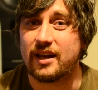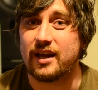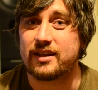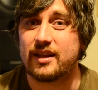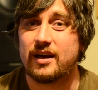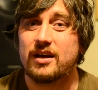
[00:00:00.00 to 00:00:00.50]
of
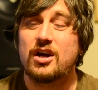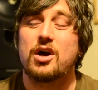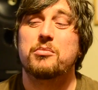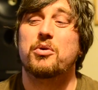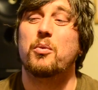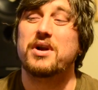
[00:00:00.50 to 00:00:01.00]
like that.
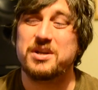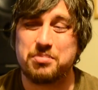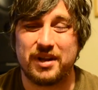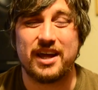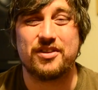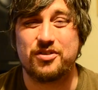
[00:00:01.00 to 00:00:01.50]
But when you're
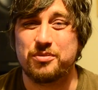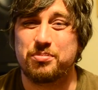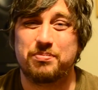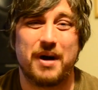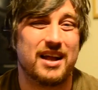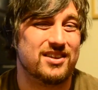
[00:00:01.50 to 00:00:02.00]
playing through
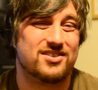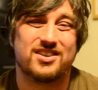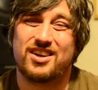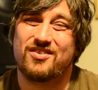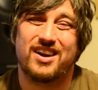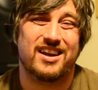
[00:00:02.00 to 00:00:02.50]
bands that
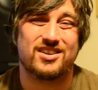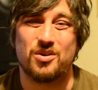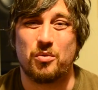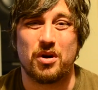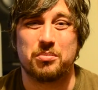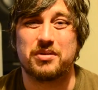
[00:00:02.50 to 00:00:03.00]
you really
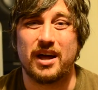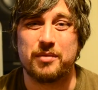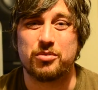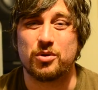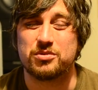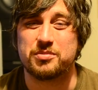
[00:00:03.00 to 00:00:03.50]
don't want to play,
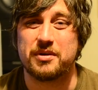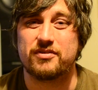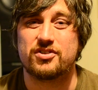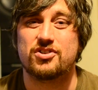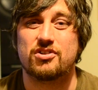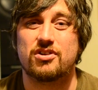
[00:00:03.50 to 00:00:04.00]
it becomes a bit of
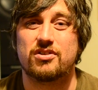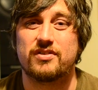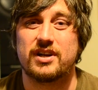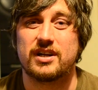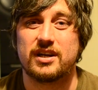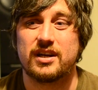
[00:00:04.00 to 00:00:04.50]
a chore,
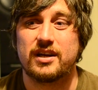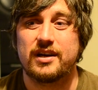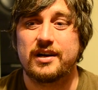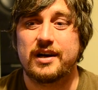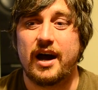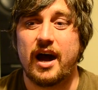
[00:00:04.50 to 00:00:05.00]
really.
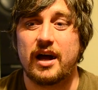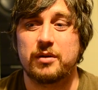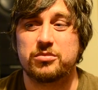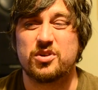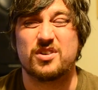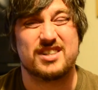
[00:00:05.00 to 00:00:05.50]

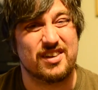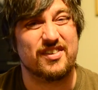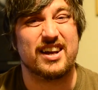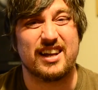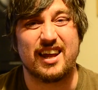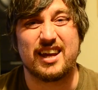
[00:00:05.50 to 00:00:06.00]
So I didn't
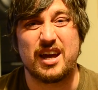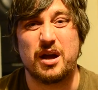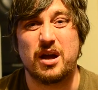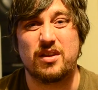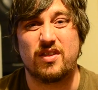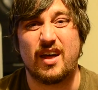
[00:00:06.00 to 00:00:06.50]
really like
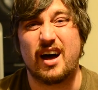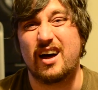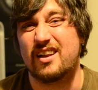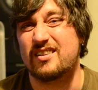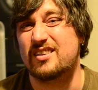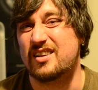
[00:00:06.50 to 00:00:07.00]
it that.
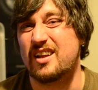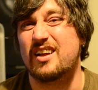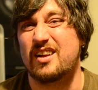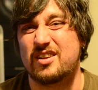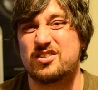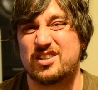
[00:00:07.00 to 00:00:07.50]

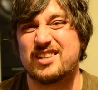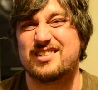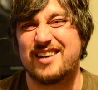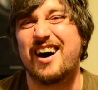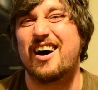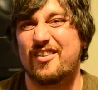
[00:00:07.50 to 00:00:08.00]
As a
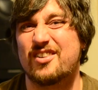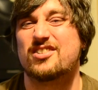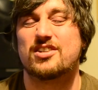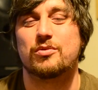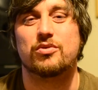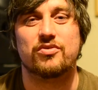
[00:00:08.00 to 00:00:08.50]

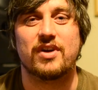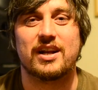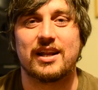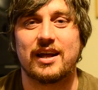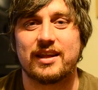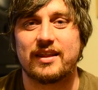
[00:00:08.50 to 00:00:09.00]
guitarist, I wouldn't
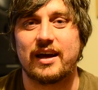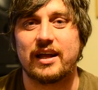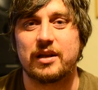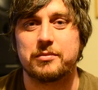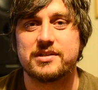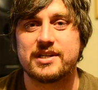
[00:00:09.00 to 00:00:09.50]
really like that
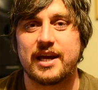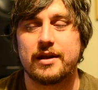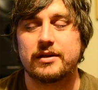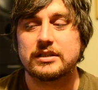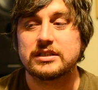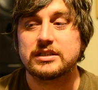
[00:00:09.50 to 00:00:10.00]
element again.